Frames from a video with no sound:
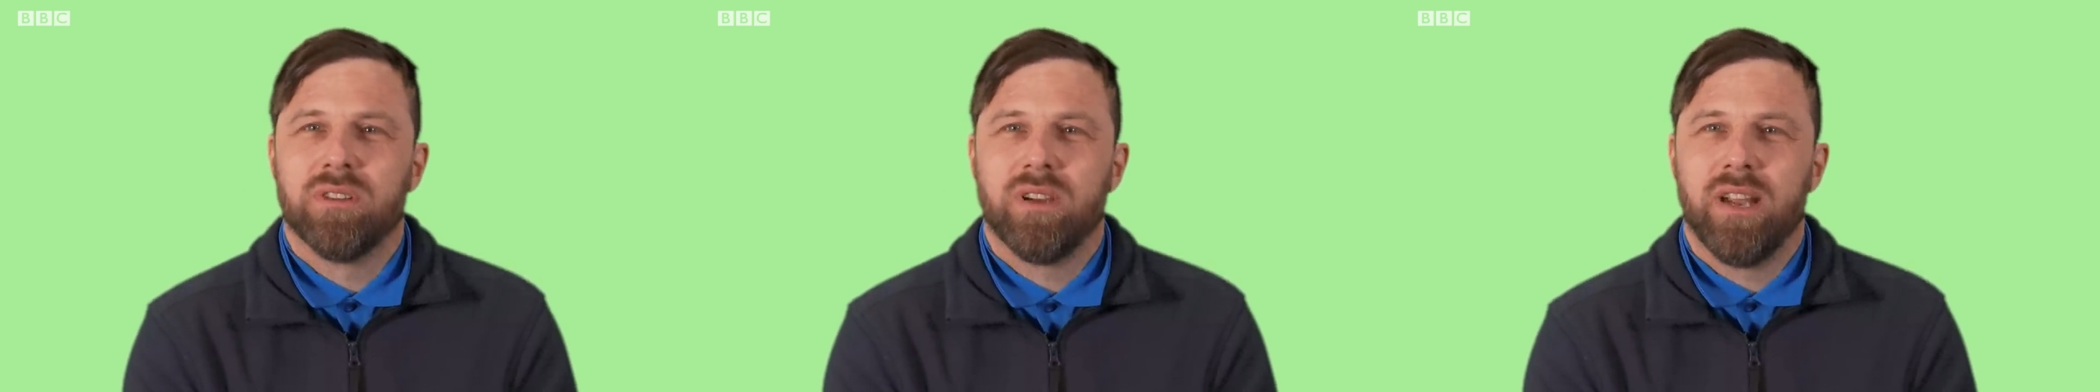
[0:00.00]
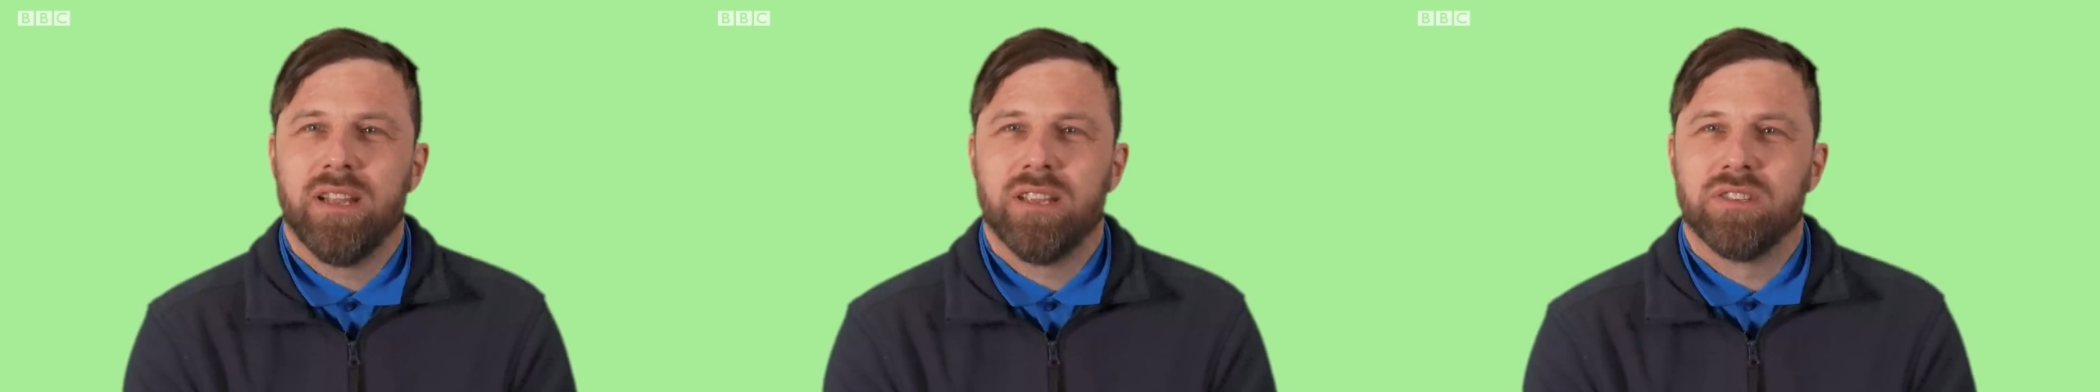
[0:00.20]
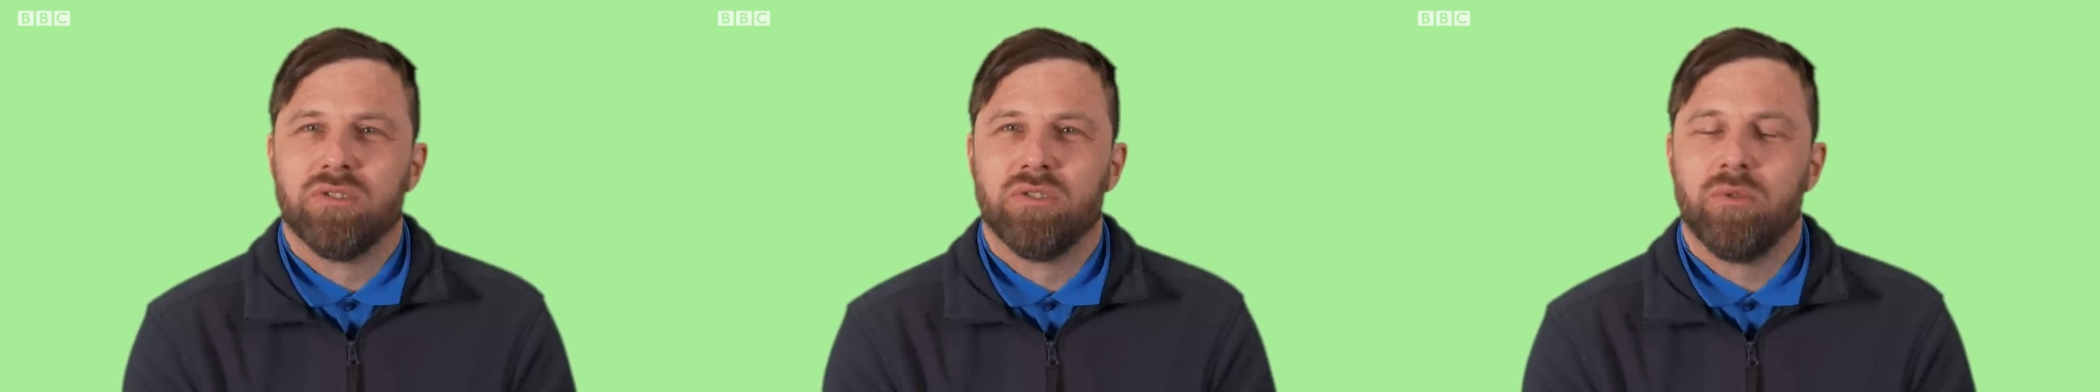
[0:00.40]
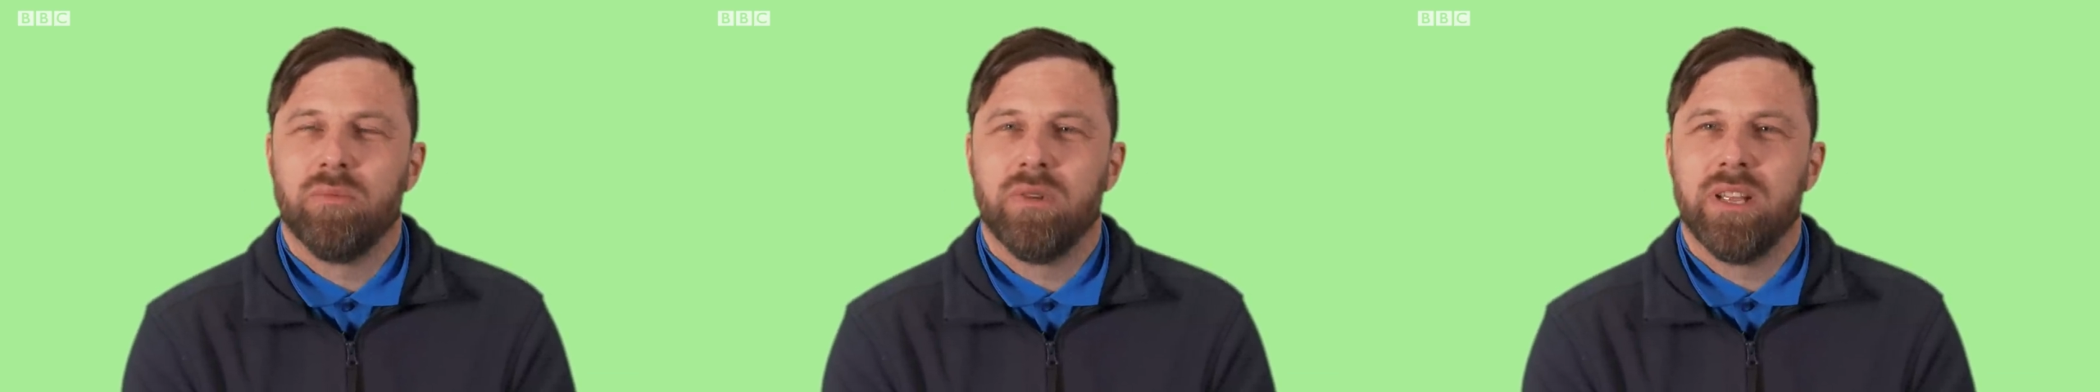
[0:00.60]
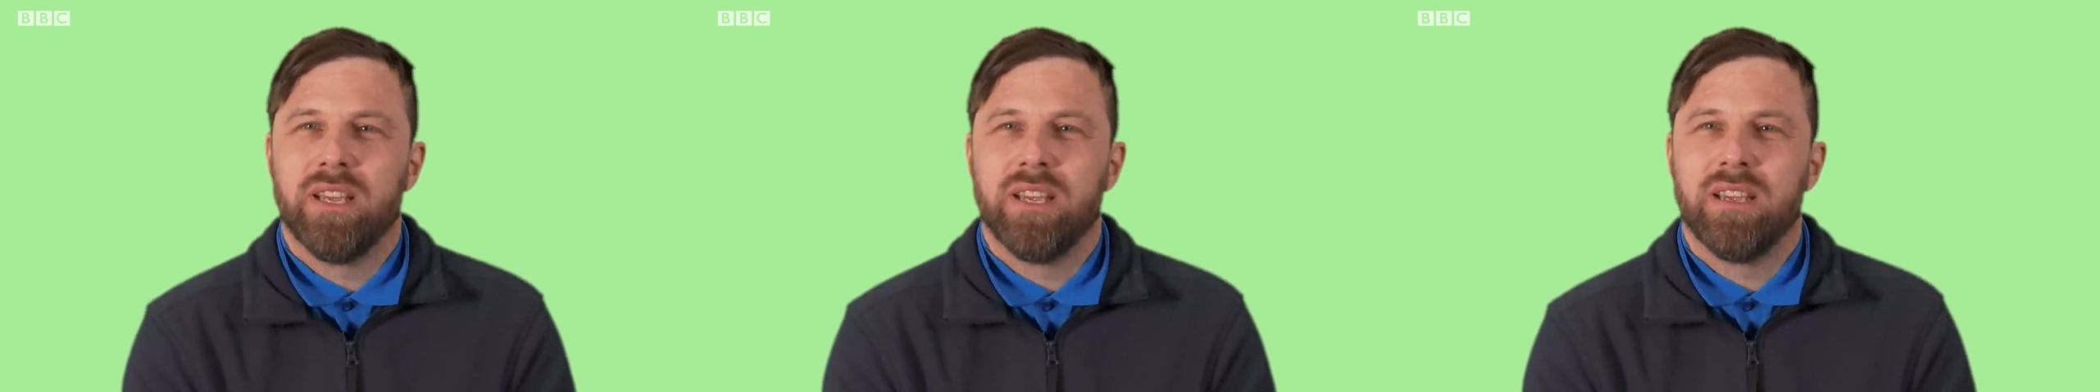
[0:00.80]
and it's
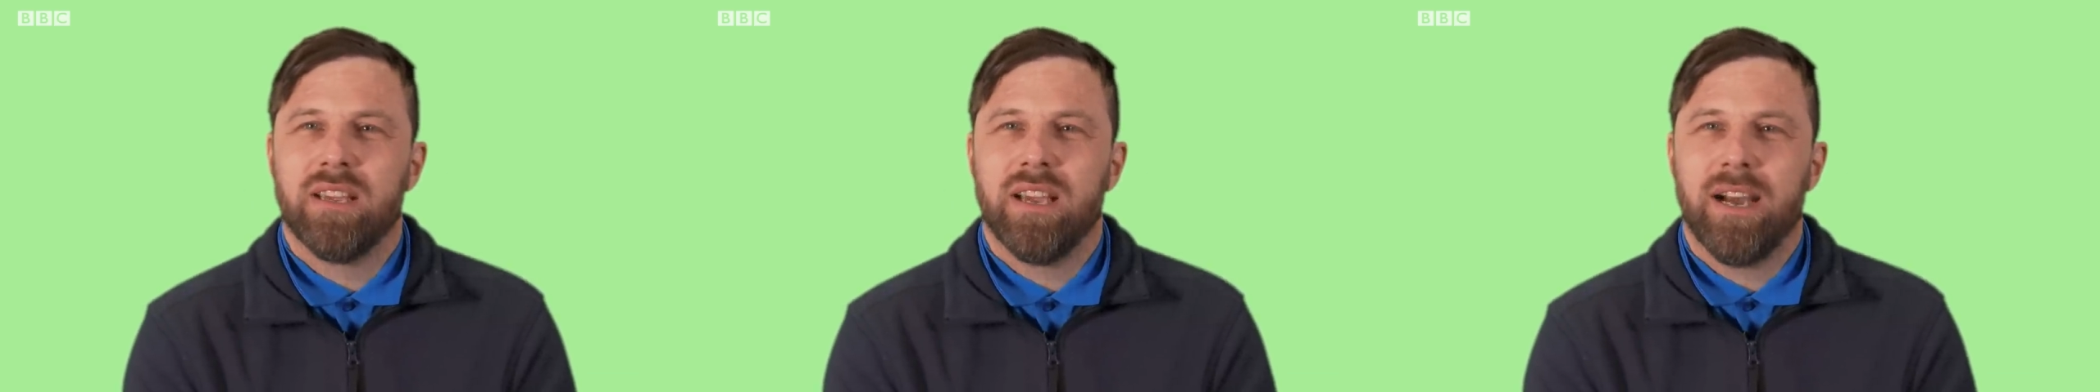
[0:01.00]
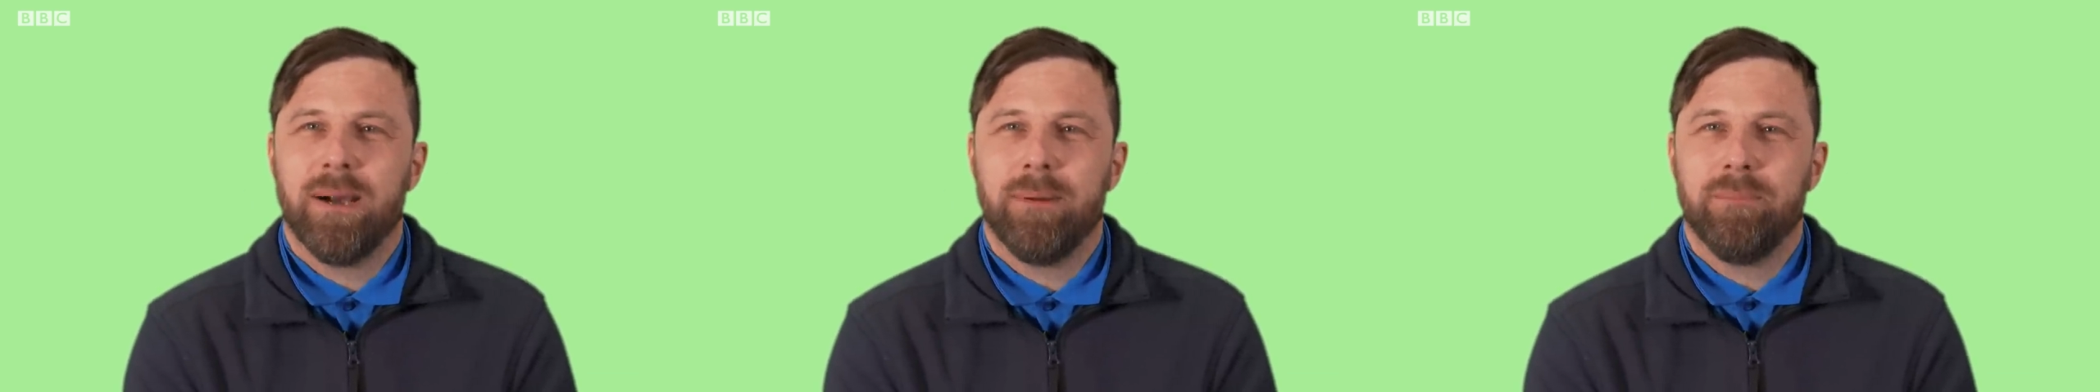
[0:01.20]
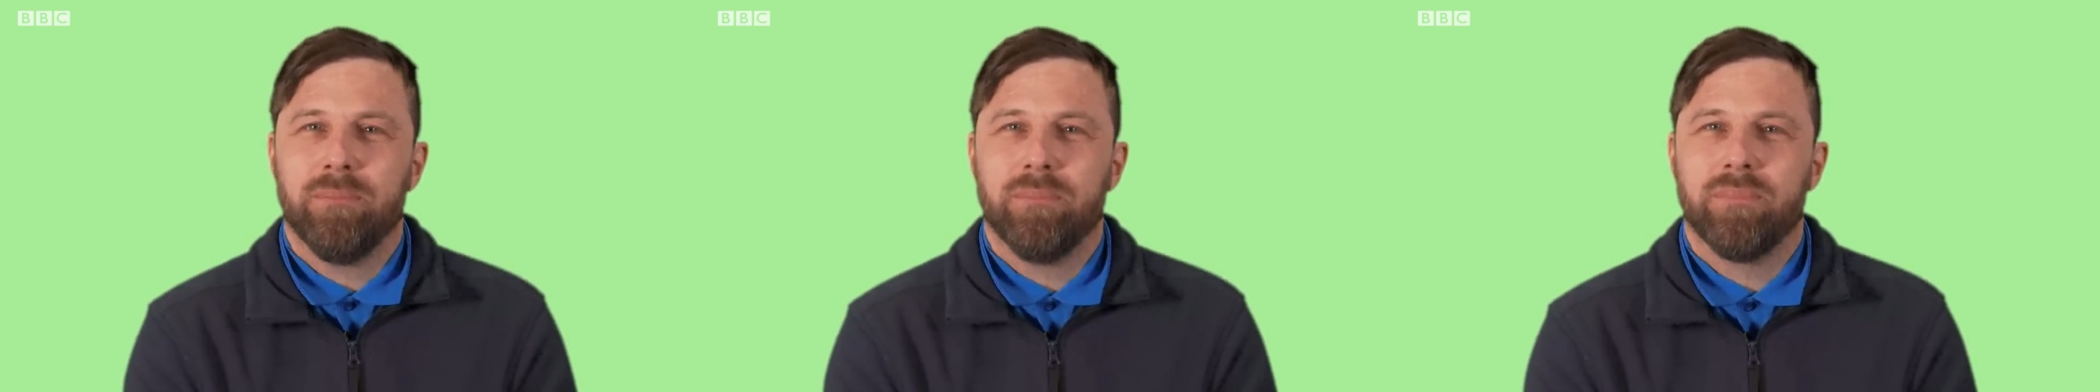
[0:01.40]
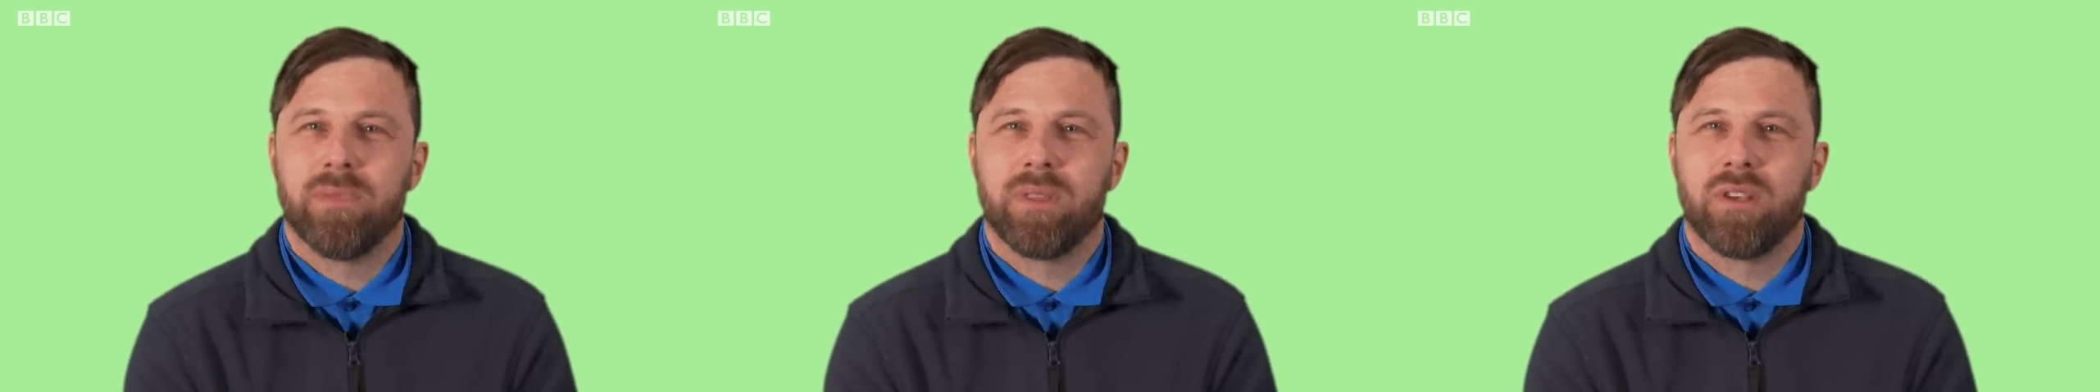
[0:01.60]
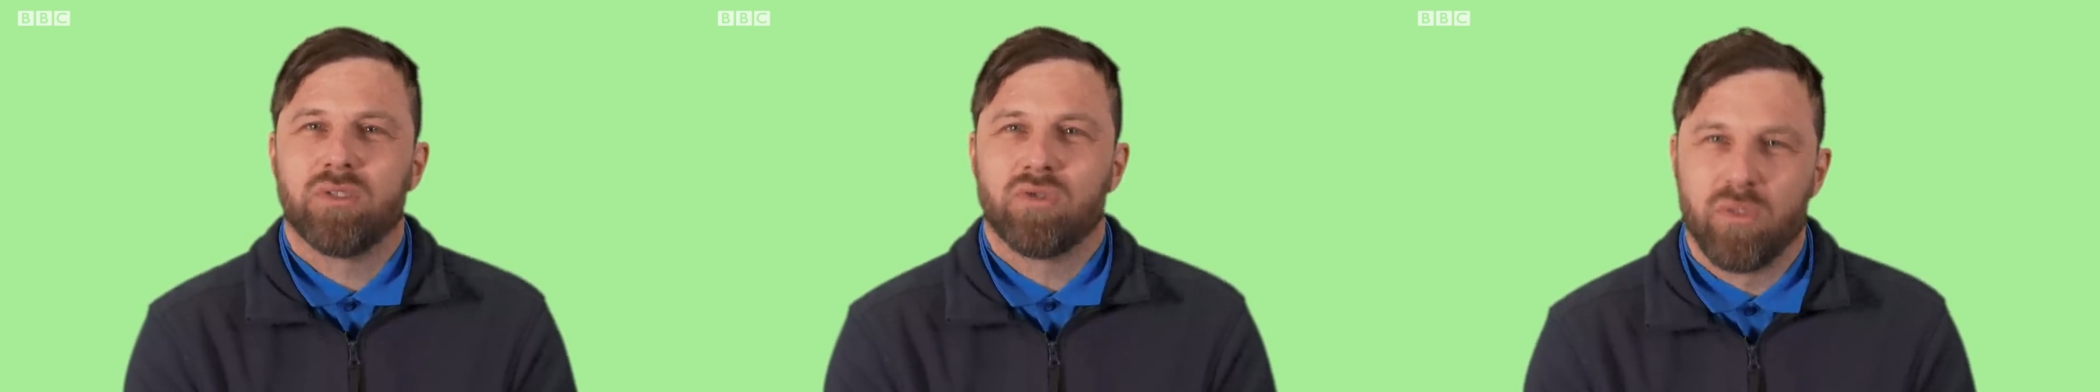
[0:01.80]
normally um,
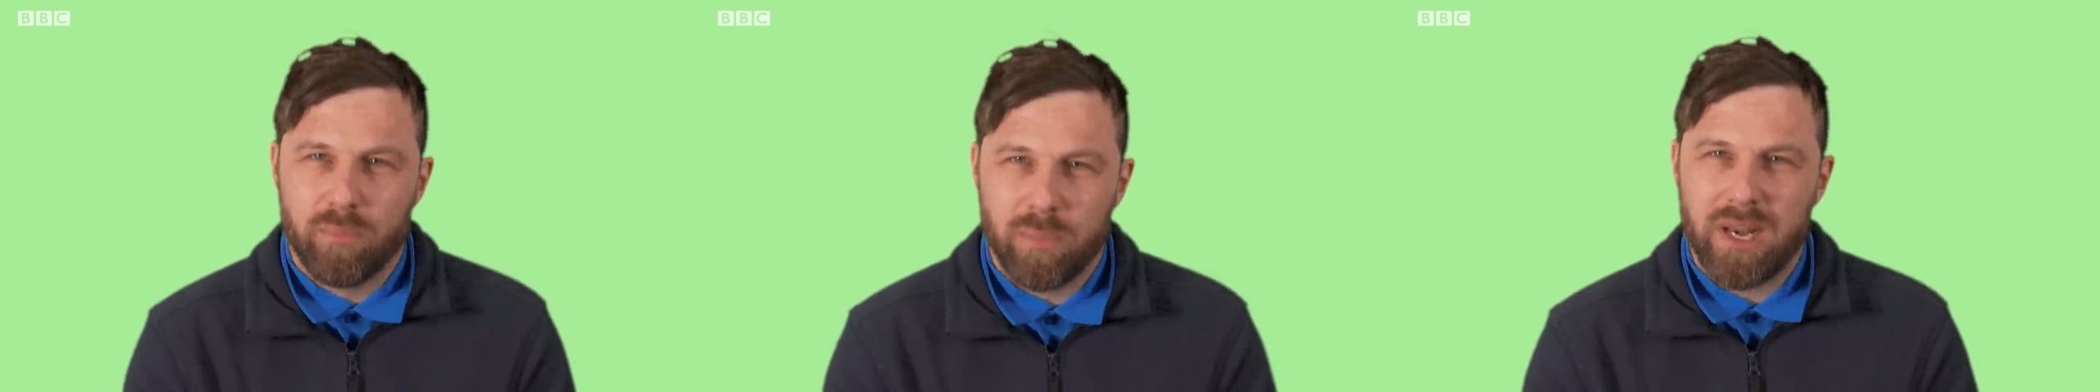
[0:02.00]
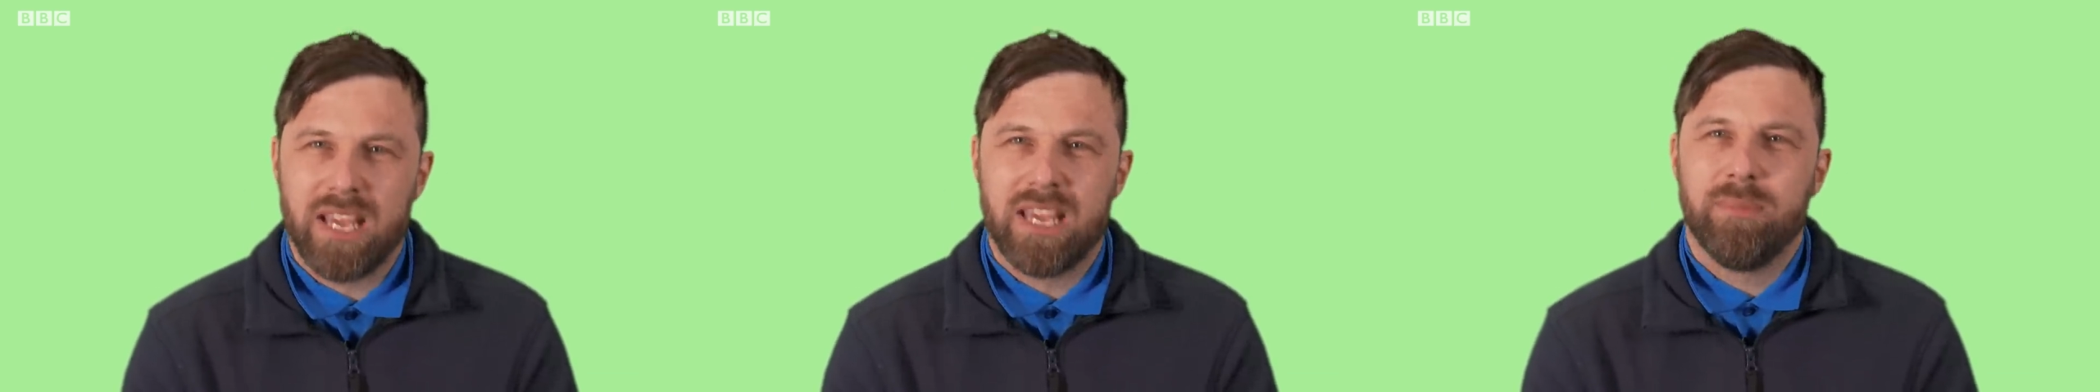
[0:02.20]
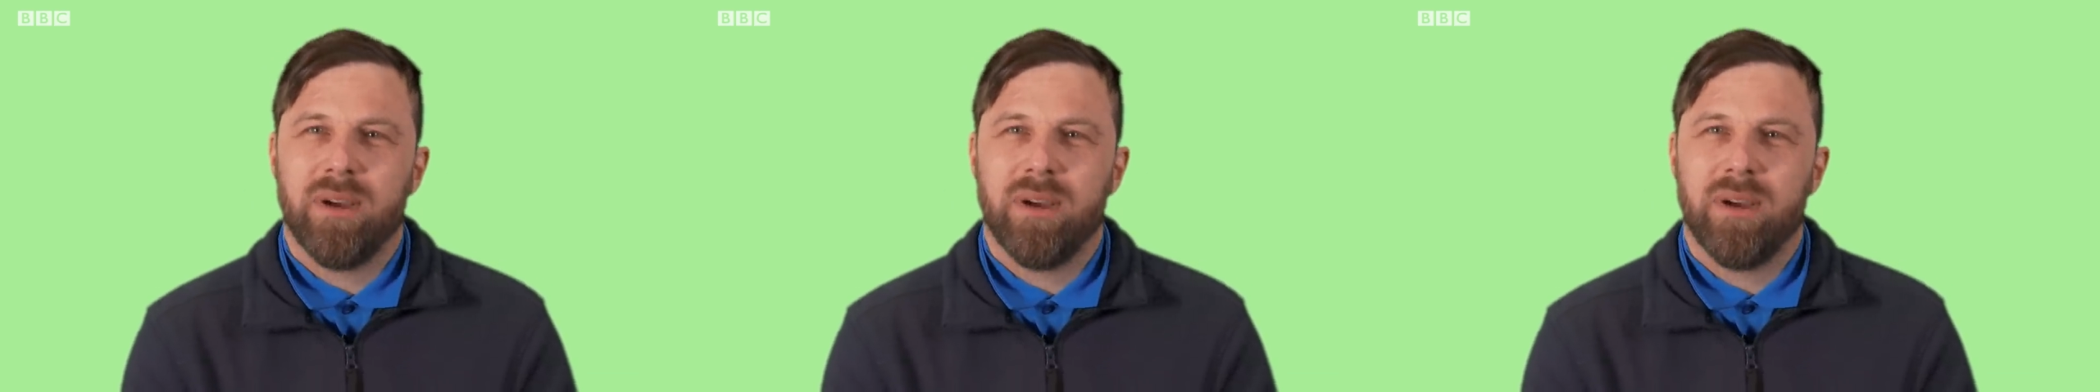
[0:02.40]
sort of play